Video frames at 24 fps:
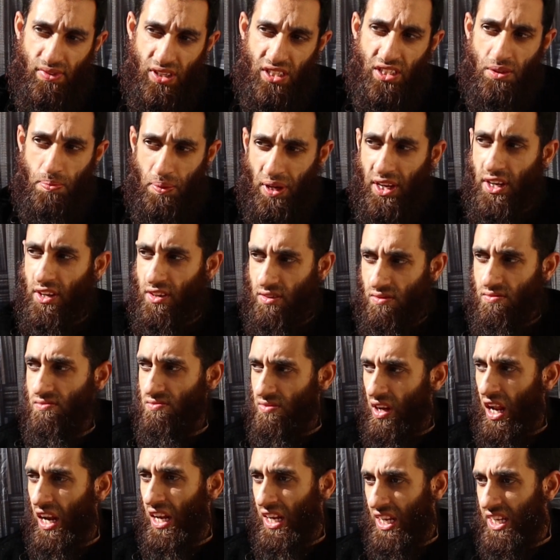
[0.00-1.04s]
it's been
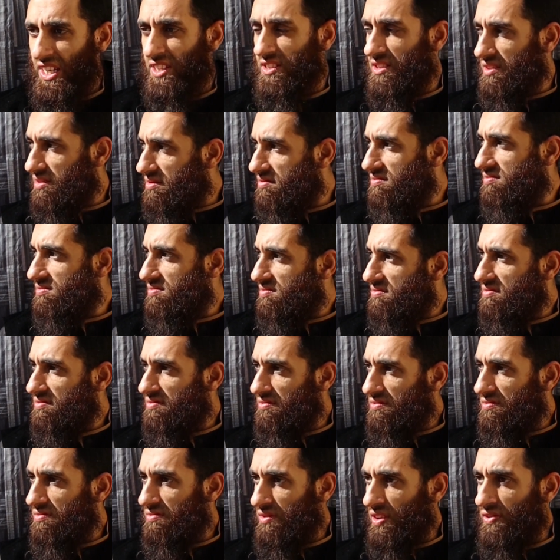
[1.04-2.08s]
at least,
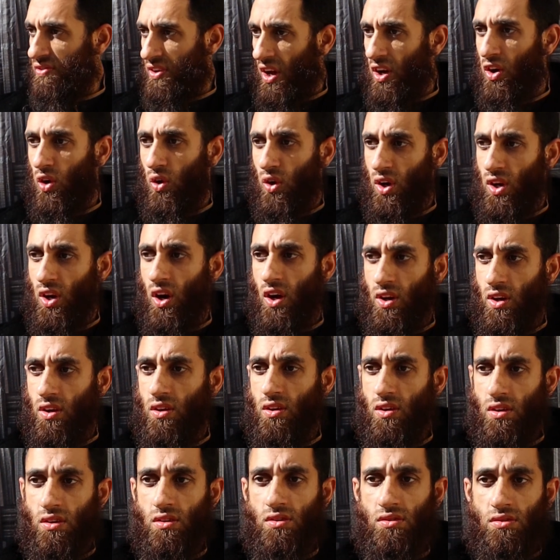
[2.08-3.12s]
if not going
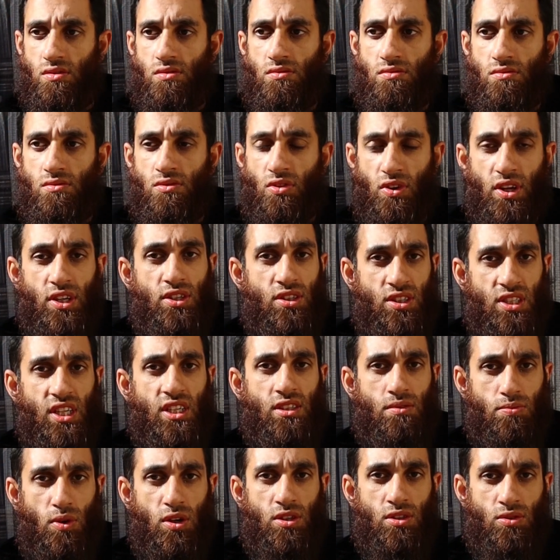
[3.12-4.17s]
on 3 to
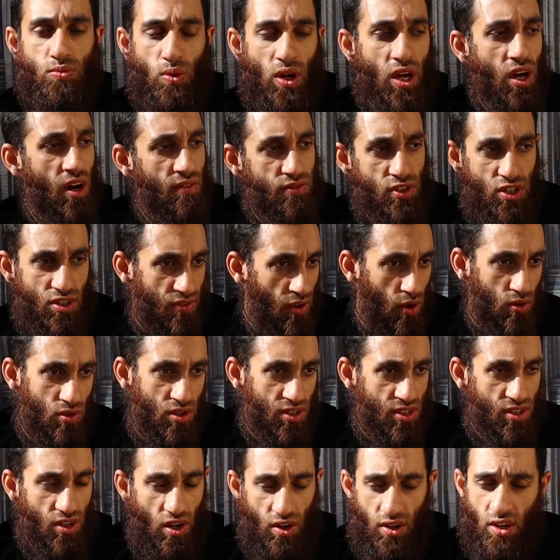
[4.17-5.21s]
6 months, where I've just
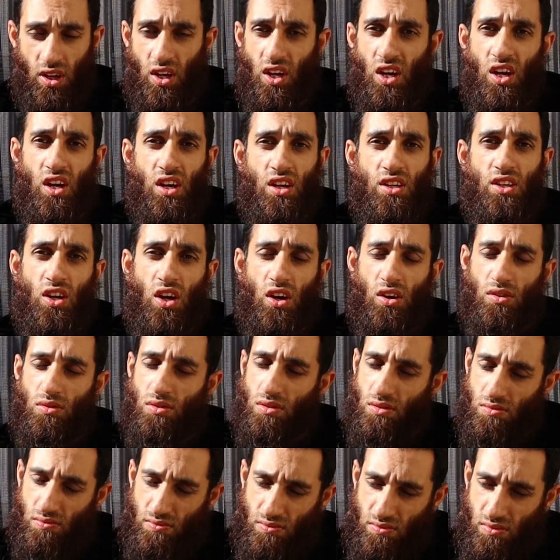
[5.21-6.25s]
focused on, you
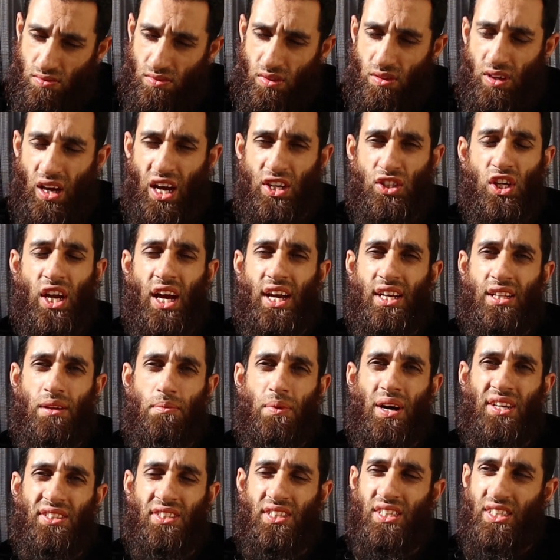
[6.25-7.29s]
know, educating
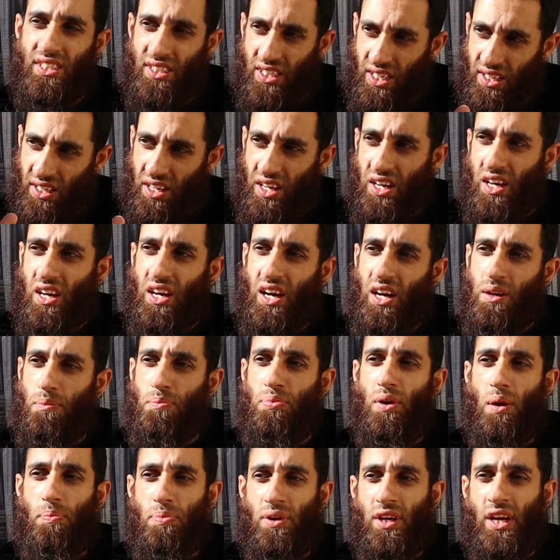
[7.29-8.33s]
the masses
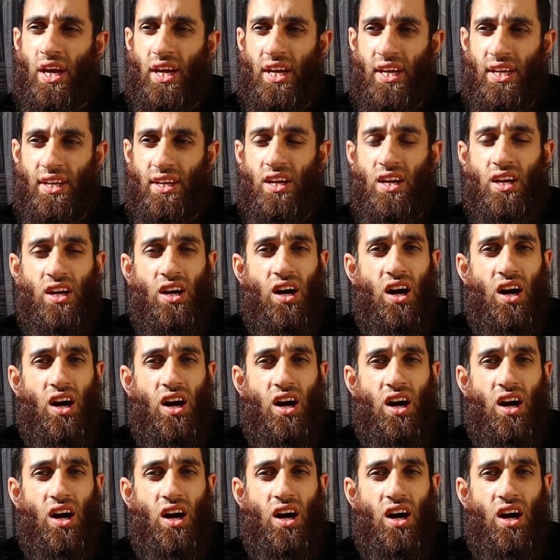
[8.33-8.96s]
and propagating